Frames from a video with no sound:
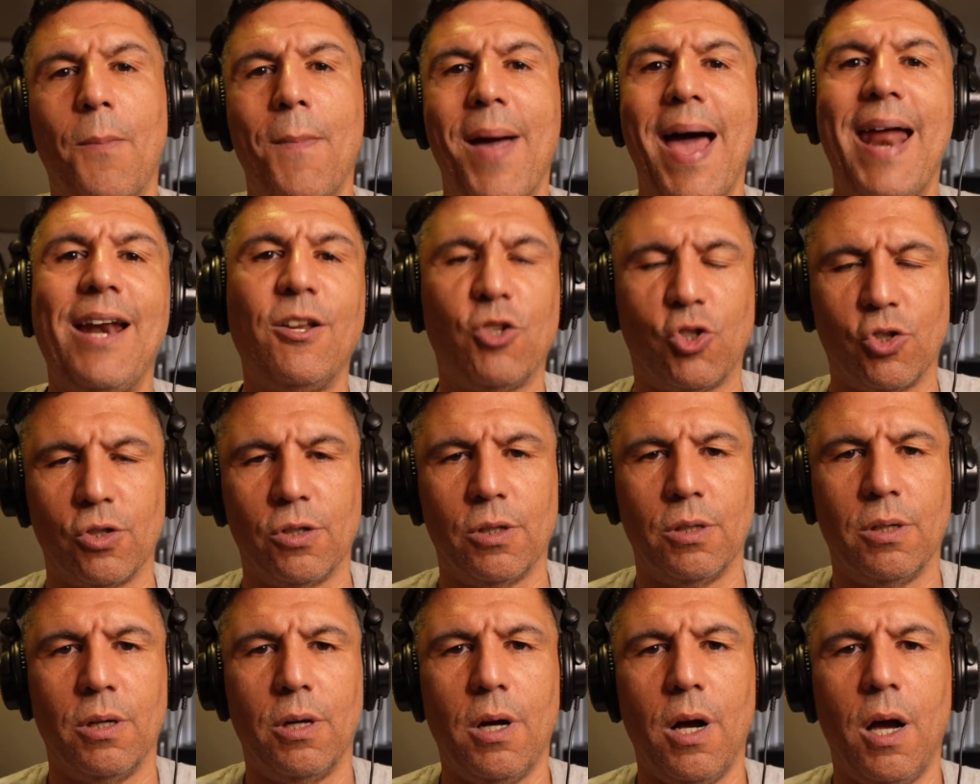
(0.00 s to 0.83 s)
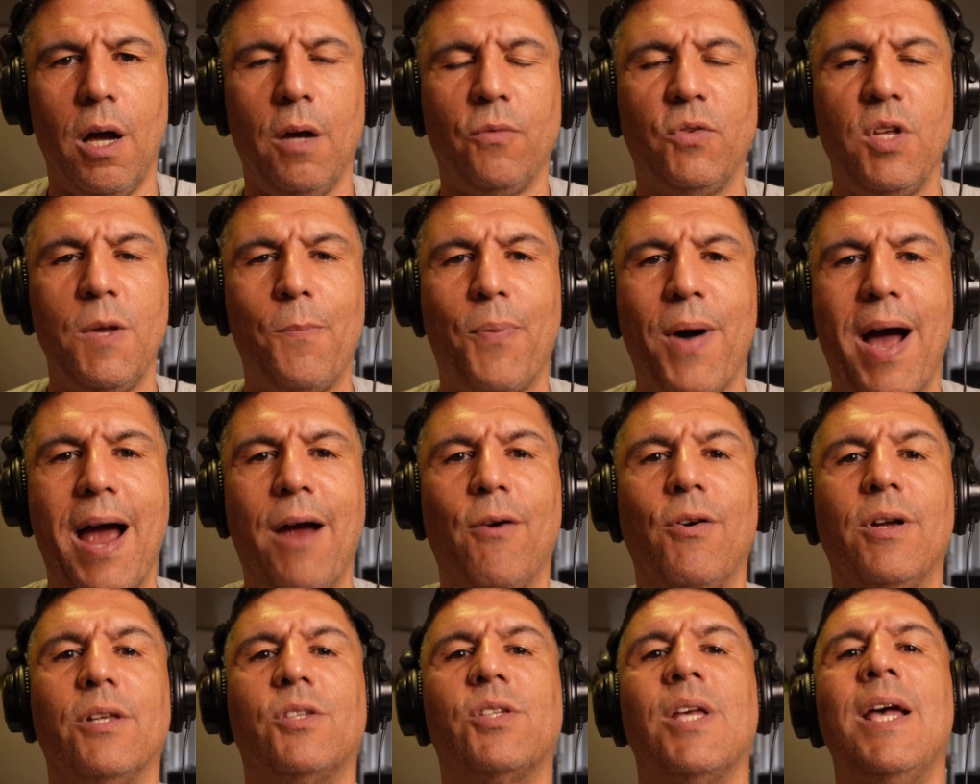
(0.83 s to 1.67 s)
the manager of the
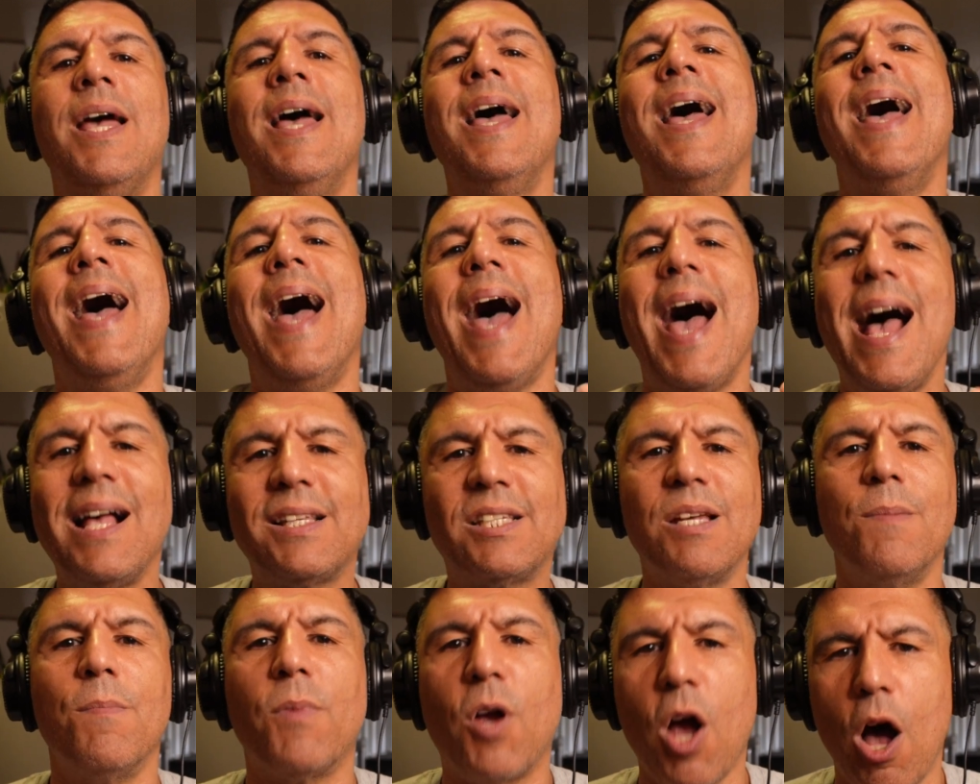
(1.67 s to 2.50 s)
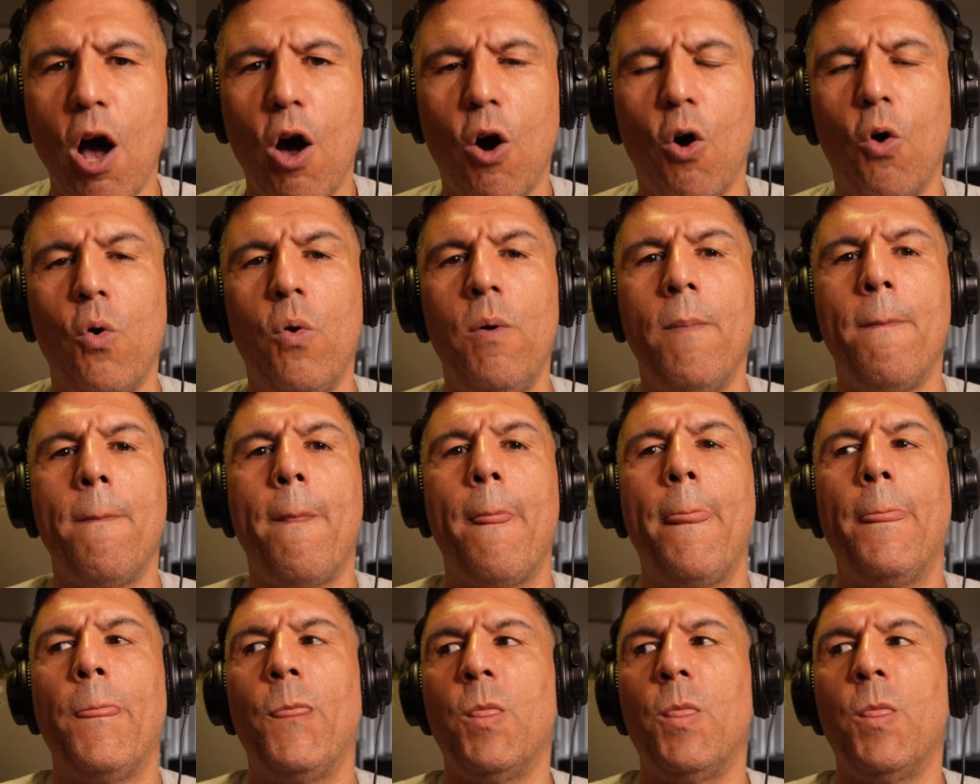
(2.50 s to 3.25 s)
Pirates, has him go